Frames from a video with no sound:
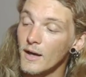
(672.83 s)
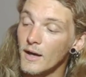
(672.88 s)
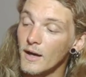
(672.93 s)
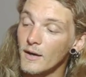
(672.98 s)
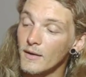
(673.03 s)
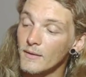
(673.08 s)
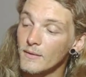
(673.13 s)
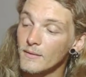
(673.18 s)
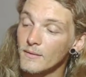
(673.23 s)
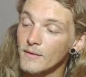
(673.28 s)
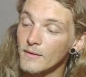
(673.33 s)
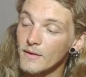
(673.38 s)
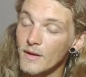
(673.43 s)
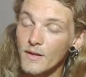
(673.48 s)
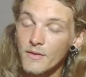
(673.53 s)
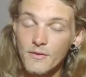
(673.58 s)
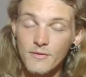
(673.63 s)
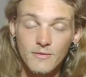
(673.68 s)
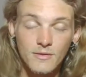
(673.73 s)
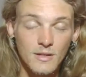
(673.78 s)

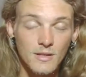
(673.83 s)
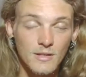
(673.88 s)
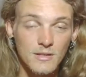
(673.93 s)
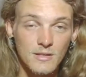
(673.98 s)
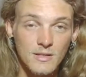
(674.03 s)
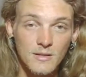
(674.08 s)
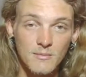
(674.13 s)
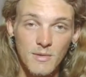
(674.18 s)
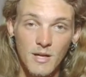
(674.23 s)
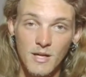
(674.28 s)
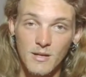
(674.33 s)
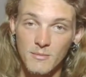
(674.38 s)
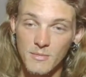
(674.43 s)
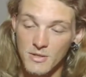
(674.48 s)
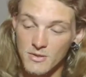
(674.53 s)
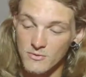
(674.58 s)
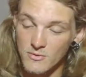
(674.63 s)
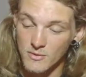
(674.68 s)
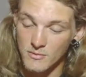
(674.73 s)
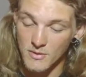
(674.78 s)
Another thing that's going to make
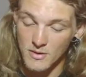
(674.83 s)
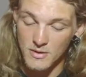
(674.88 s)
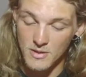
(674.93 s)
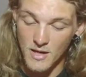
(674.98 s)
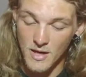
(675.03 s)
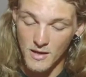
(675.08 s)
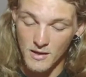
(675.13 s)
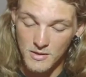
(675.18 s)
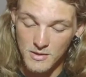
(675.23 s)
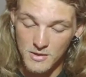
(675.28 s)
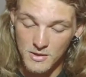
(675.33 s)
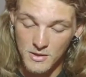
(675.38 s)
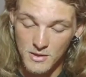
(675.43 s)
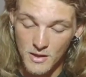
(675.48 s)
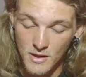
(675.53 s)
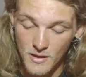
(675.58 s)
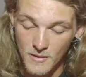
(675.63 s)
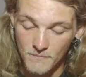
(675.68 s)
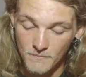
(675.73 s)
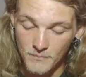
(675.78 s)
them extremely
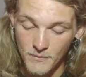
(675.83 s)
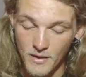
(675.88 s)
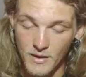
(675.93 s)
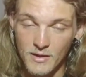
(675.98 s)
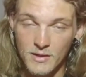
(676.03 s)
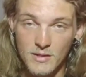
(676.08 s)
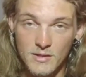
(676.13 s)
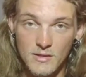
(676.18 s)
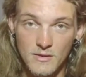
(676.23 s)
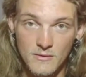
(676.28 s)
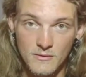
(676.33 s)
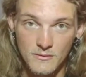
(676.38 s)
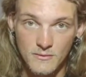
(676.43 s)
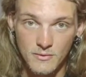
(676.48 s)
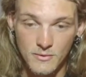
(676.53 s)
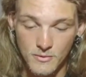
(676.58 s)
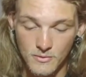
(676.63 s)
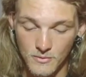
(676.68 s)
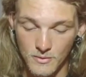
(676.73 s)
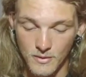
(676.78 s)
challenging is
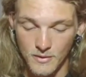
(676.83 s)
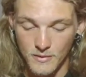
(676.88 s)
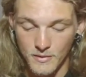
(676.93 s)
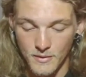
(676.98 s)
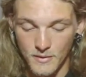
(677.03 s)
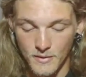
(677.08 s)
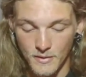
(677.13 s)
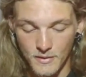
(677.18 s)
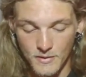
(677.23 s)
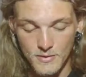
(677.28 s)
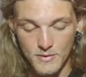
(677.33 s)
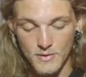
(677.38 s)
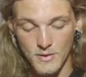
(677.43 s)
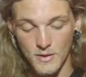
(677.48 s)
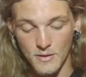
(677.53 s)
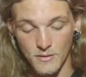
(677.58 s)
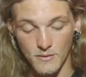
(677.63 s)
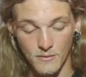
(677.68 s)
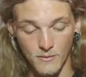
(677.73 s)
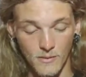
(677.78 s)
food.
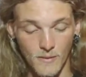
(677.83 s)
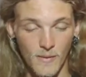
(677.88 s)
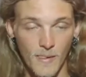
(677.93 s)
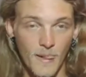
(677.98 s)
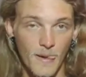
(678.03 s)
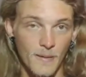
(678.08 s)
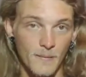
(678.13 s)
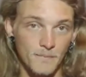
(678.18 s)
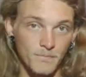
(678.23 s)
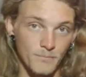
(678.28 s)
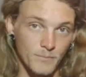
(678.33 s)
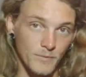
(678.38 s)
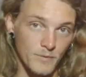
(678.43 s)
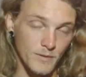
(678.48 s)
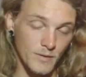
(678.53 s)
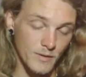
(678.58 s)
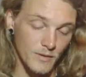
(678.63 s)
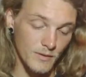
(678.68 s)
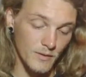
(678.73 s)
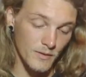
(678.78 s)
So
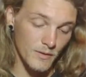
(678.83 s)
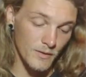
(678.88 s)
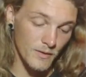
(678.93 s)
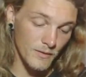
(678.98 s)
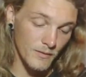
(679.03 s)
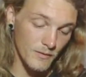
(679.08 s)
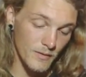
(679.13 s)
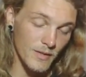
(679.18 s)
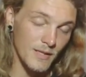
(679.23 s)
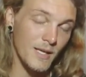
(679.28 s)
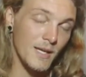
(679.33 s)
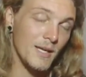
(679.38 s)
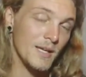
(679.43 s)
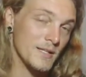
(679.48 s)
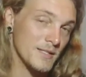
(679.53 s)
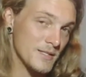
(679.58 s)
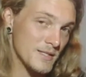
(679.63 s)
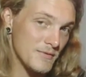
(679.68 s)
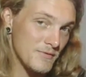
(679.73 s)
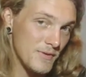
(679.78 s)
you
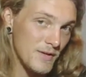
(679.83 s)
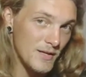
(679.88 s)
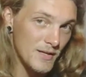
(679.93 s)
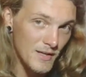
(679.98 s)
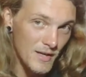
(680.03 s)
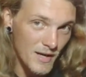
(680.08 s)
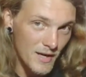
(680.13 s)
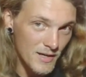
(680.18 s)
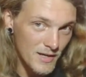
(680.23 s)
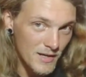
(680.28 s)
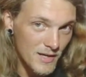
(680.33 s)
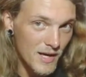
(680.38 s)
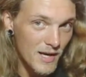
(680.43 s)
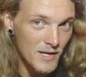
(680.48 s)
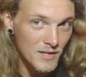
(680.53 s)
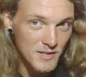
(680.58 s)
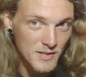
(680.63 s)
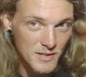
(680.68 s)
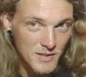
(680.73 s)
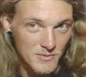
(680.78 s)
can't just feed an
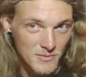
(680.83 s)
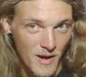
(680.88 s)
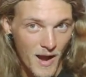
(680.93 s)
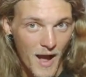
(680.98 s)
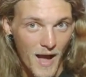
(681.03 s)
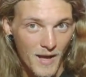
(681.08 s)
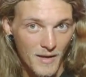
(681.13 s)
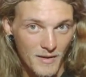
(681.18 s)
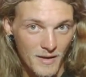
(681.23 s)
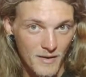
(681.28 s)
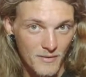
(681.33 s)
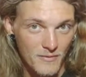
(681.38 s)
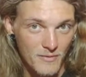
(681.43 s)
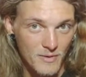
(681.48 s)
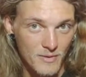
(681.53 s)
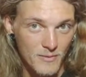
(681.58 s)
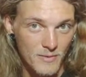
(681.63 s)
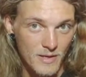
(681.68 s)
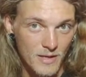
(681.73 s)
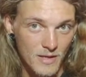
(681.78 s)
anaconda a rat
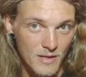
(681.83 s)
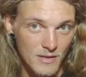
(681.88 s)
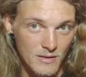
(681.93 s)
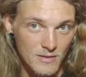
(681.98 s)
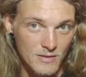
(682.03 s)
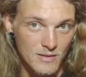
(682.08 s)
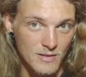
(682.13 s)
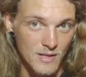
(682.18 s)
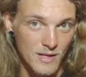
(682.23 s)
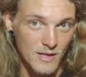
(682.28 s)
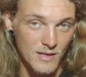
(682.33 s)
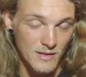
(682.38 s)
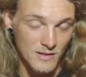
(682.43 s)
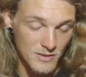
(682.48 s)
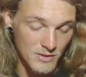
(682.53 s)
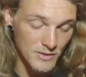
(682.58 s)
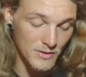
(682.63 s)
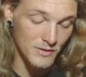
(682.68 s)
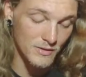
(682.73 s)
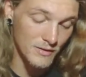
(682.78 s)
every week and say,
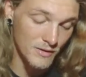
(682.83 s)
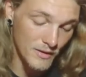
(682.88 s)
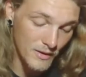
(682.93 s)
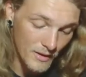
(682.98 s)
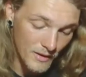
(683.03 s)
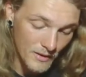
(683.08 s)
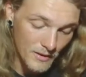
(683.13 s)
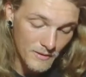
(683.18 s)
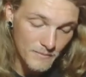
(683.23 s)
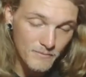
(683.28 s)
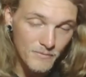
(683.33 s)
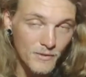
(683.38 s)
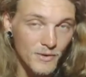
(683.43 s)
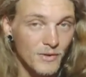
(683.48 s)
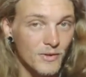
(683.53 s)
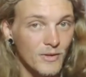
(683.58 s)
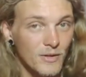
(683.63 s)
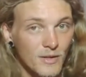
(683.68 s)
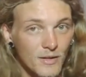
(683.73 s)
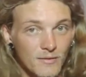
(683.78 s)
good.
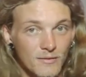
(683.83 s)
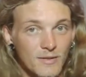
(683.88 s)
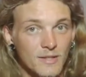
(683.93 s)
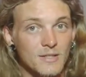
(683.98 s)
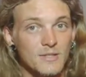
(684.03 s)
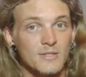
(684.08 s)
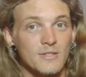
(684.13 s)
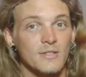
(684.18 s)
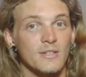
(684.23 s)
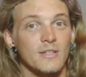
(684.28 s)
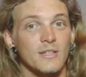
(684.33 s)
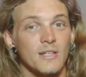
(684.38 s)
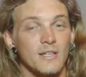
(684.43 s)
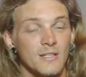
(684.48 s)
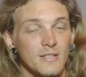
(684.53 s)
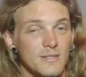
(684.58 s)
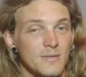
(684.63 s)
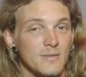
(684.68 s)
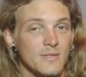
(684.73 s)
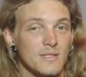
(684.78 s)
They're going to eventually
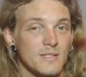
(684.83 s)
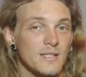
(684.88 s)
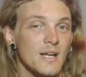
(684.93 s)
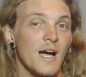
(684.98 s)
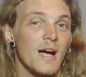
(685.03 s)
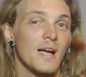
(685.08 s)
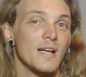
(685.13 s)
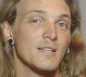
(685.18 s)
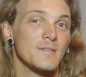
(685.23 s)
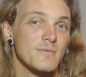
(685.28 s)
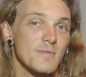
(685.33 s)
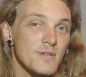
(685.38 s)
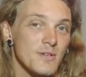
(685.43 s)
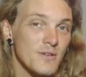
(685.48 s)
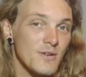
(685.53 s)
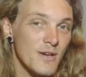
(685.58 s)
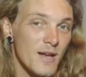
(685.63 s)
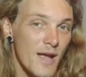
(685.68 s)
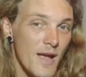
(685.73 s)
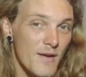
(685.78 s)
get to a size where
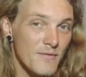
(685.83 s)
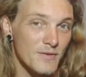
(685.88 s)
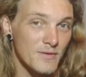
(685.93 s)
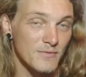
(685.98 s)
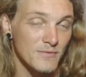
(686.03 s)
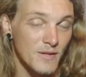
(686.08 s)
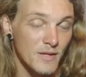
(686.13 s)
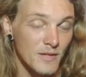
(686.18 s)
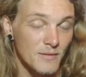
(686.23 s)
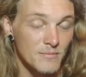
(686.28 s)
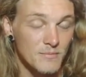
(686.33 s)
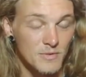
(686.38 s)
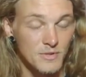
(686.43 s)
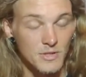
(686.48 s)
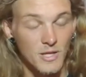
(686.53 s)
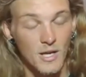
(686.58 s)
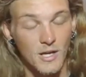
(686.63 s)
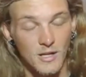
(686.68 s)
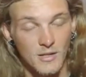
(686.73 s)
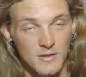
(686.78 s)
you're going to have to feed them
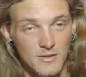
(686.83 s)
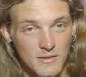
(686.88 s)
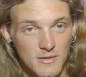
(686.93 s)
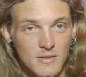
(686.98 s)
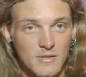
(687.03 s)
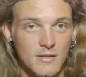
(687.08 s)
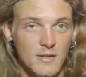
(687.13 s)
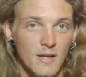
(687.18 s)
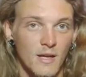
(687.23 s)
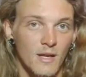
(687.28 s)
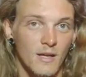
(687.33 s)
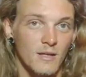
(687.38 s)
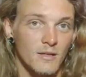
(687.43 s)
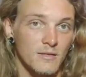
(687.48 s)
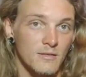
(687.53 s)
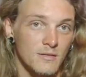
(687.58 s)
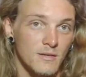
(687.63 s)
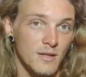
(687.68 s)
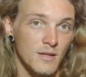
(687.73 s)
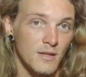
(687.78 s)
chickens
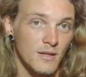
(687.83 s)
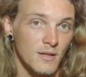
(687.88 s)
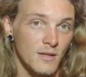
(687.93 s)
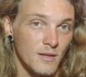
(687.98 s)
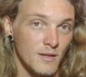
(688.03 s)
and